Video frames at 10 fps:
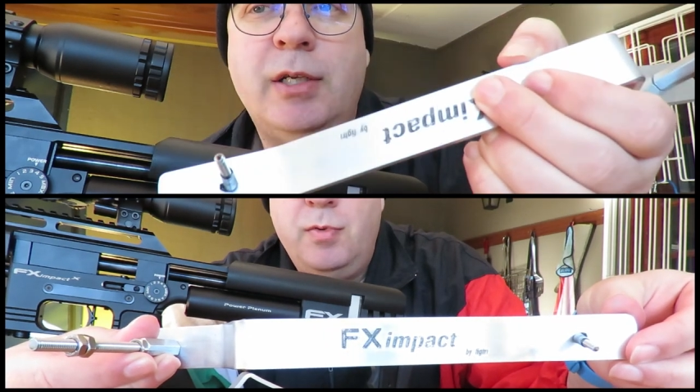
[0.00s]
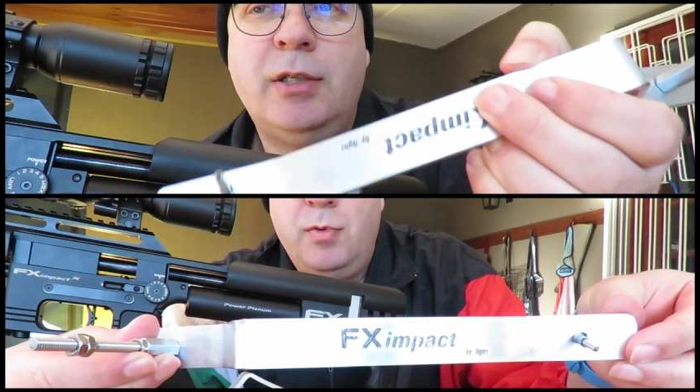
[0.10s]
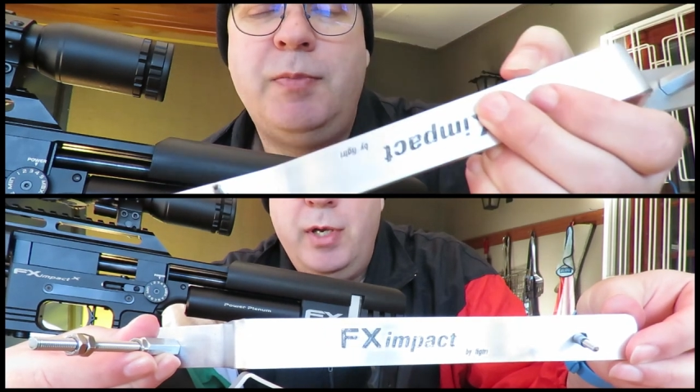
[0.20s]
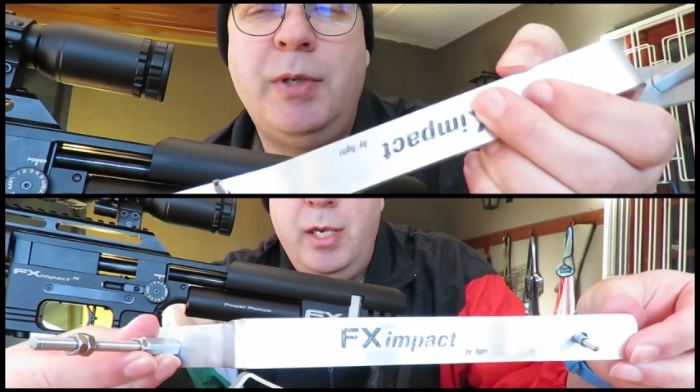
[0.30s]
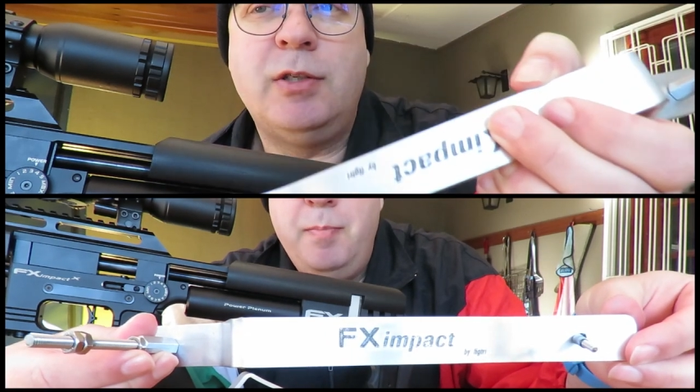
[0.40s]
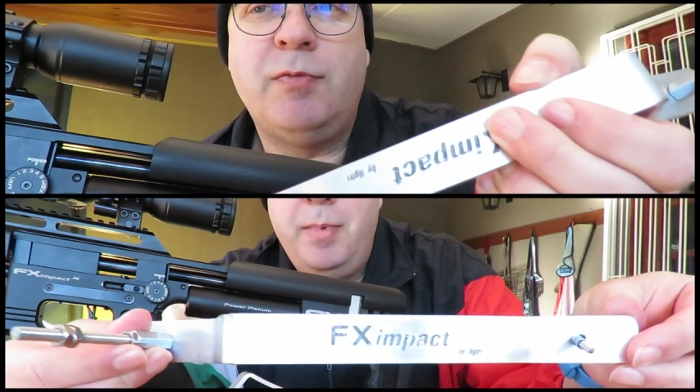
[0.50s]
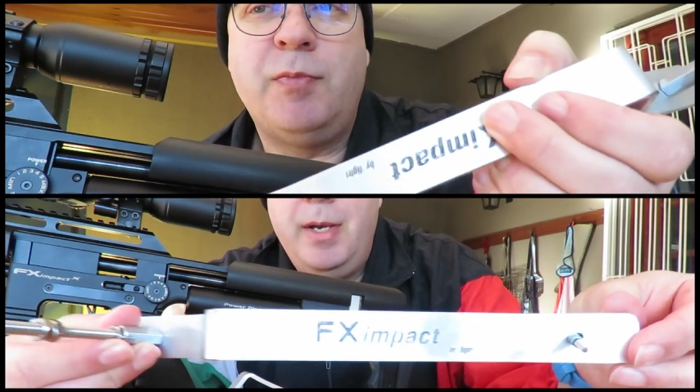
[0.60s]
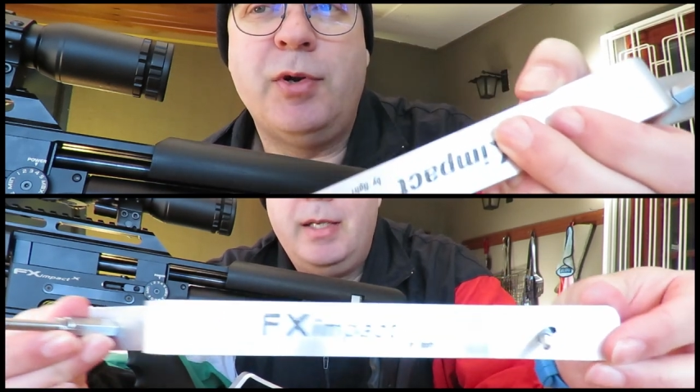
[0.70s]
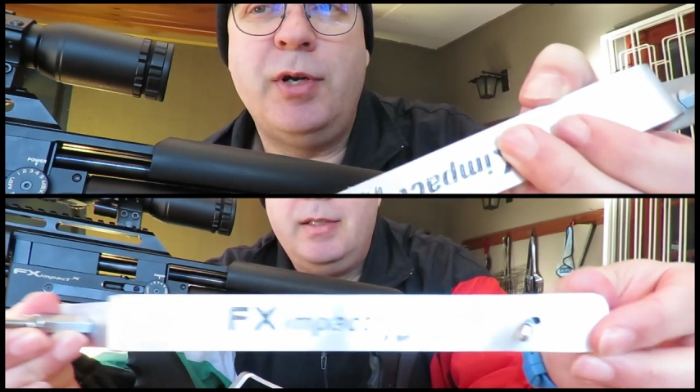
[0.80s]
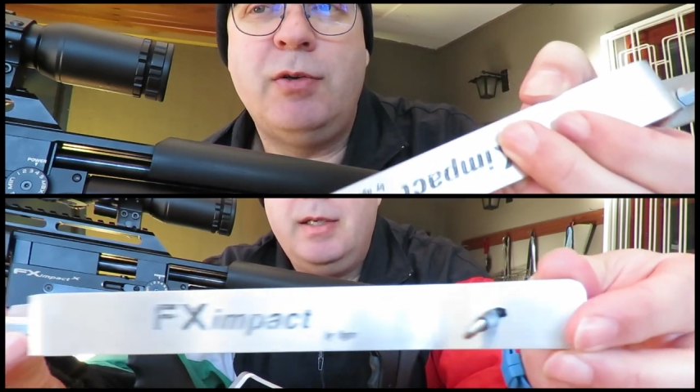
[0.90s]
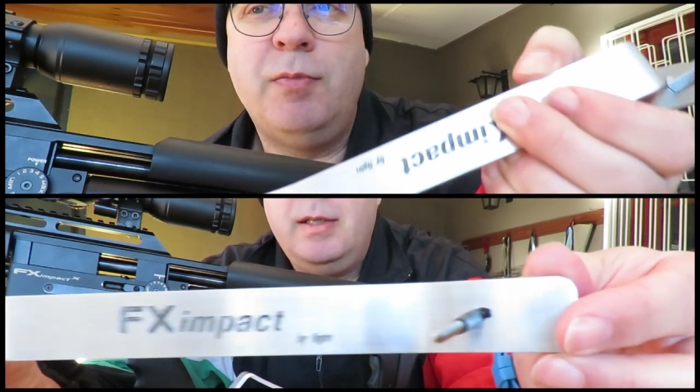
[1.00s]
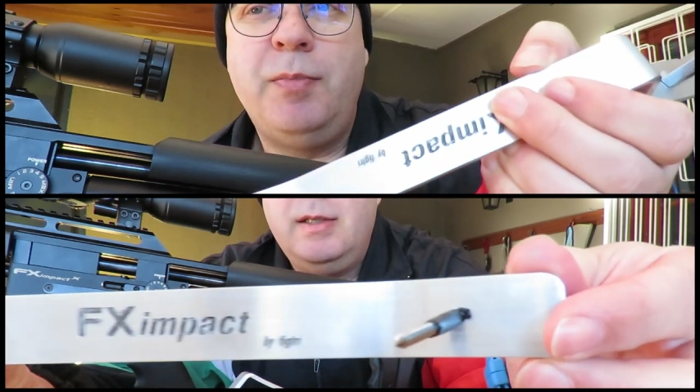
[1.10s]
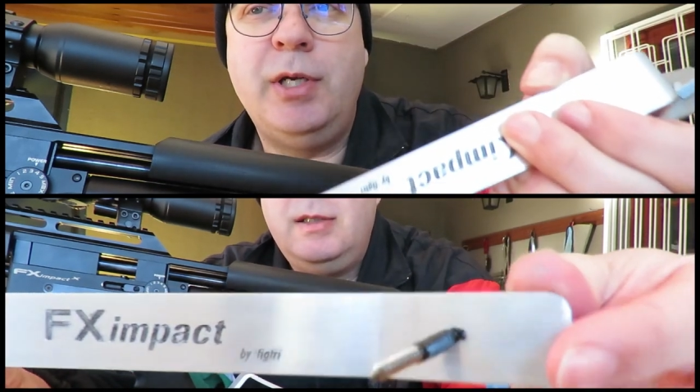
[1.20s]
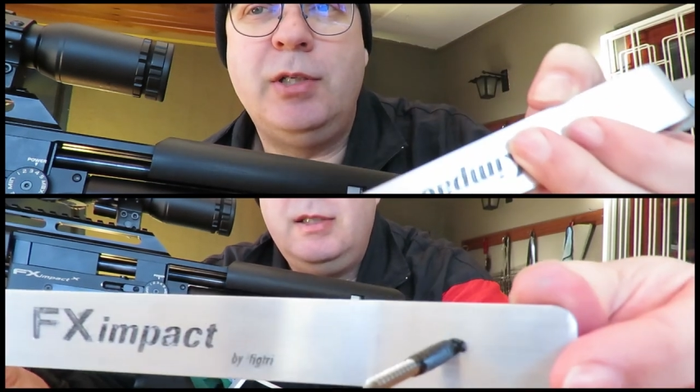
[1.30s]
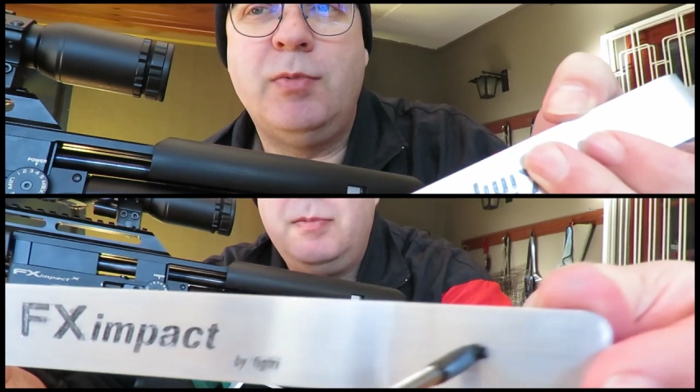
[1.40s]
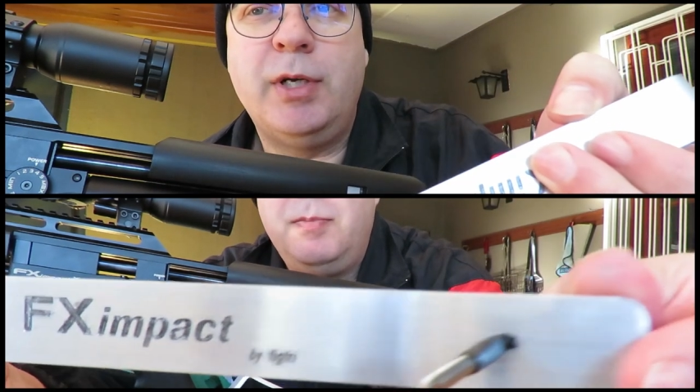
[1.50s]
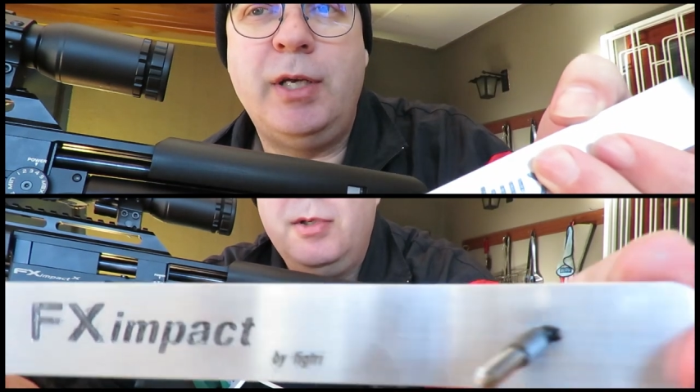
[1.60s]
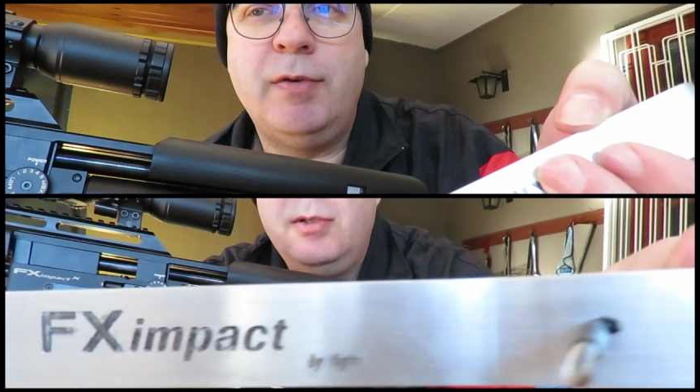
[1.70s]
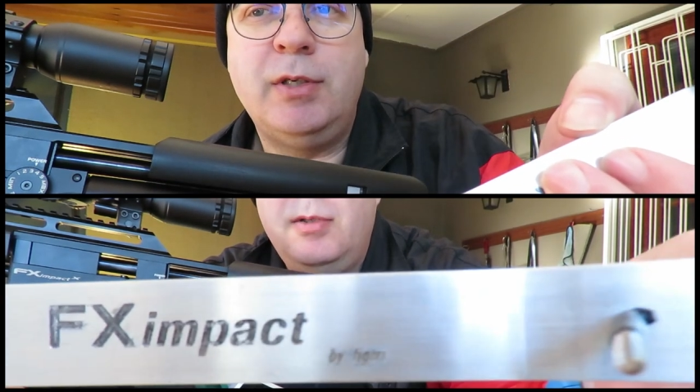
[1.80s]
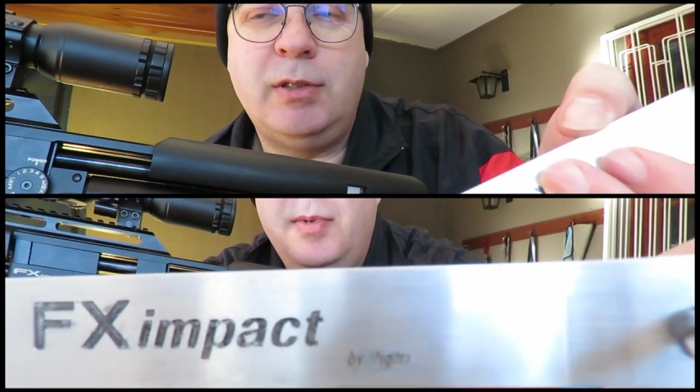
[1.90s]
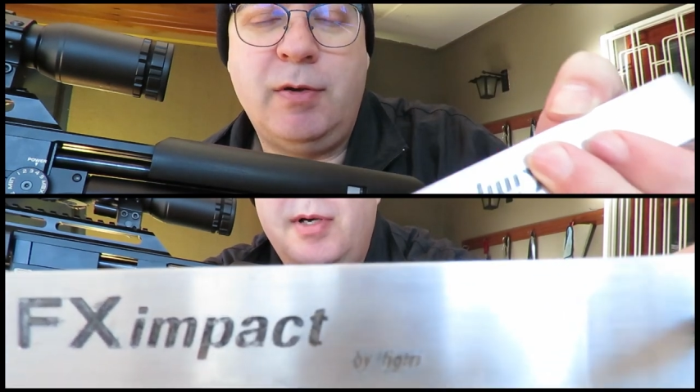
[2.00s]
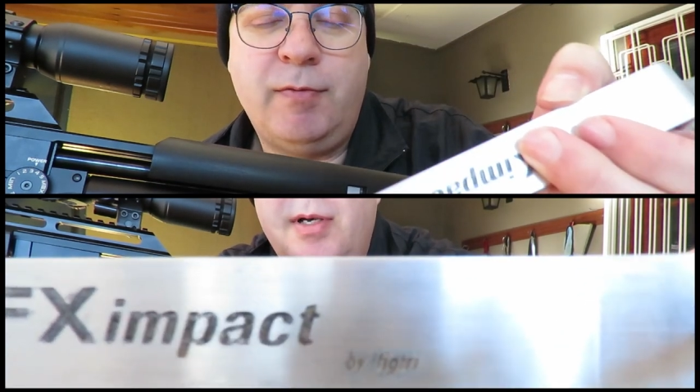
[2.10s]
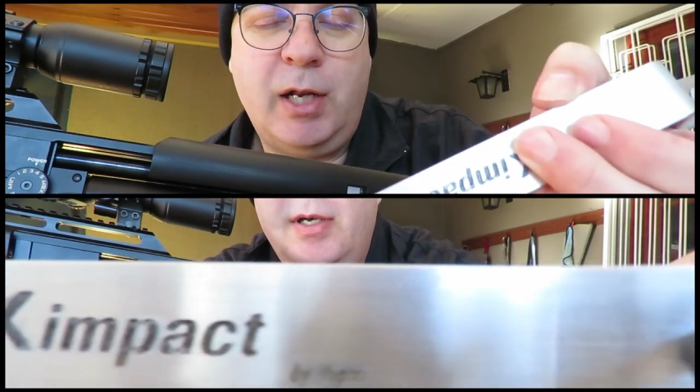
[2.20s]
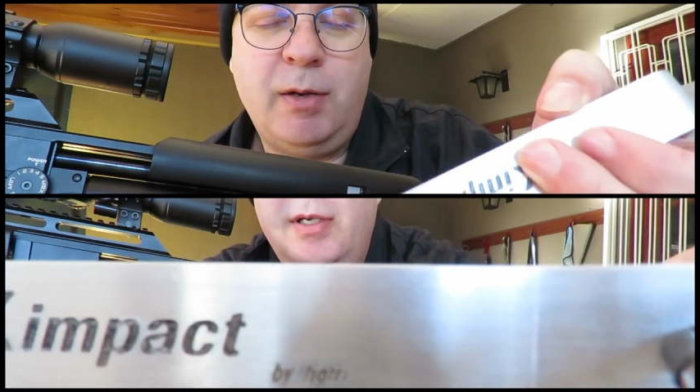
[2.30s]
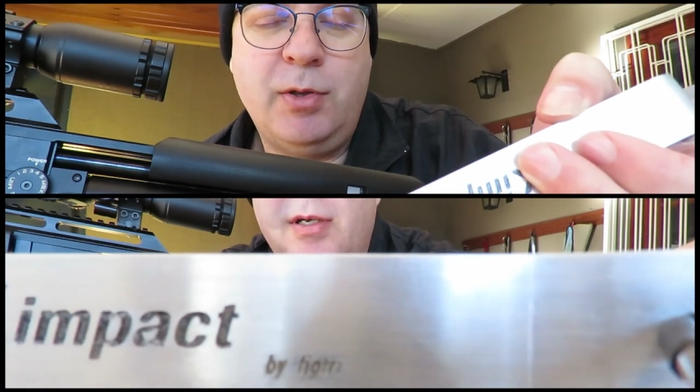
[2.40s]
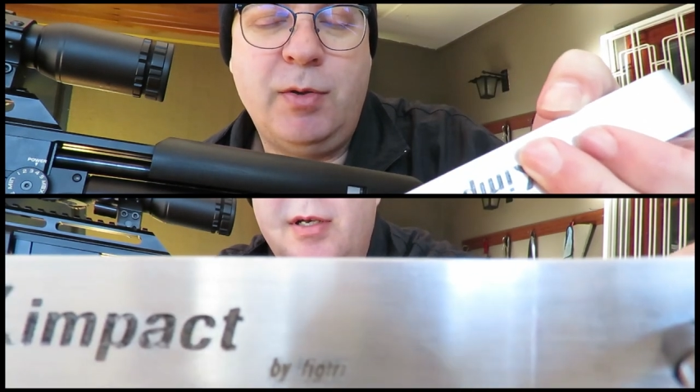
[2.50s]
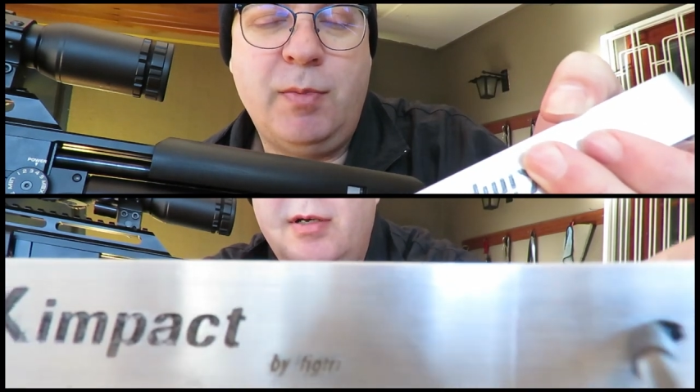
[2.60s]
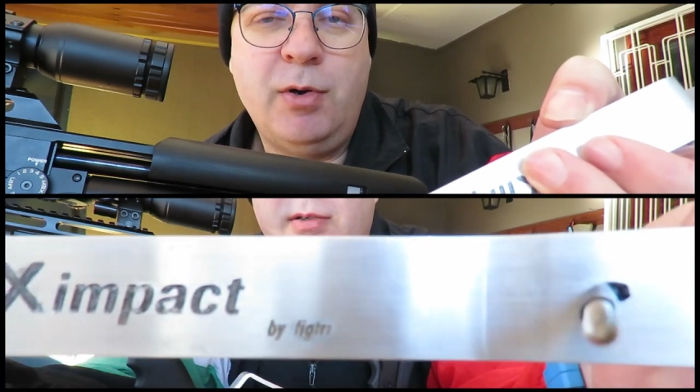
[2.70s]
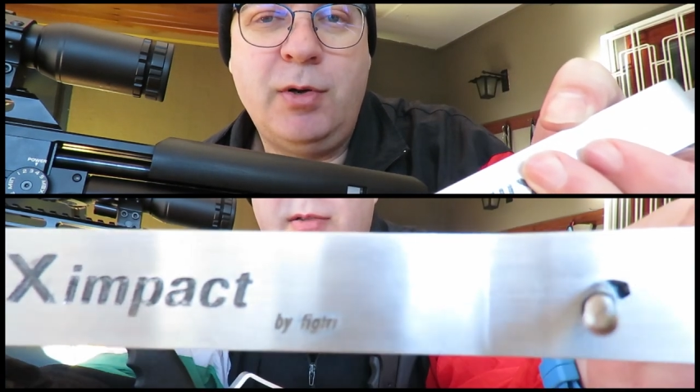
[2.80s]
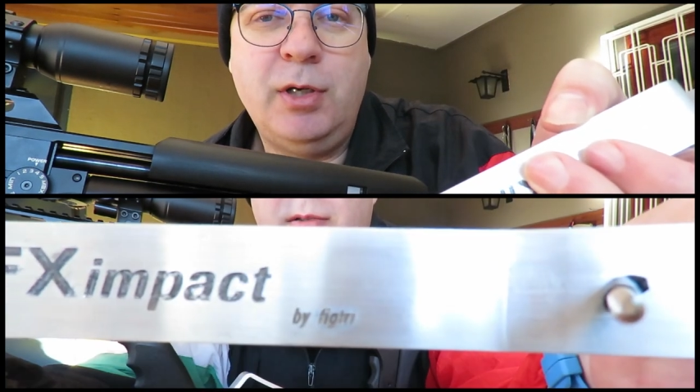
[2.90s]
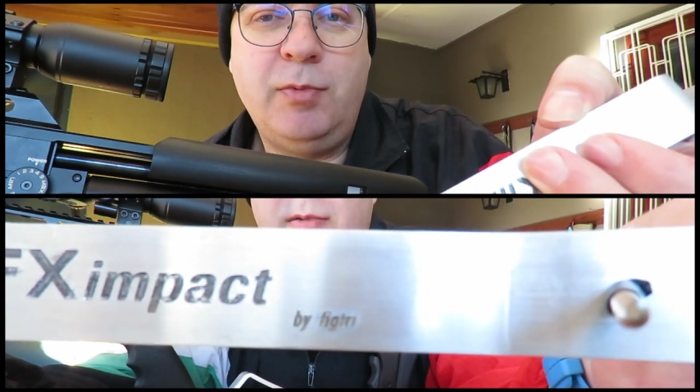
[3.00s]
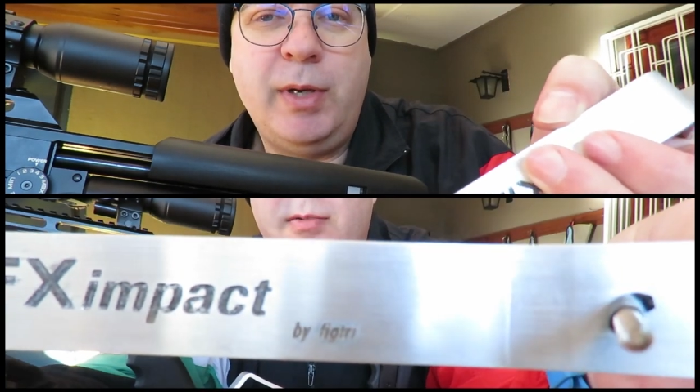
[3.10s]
inexpensive product compared to whatever is available in the market.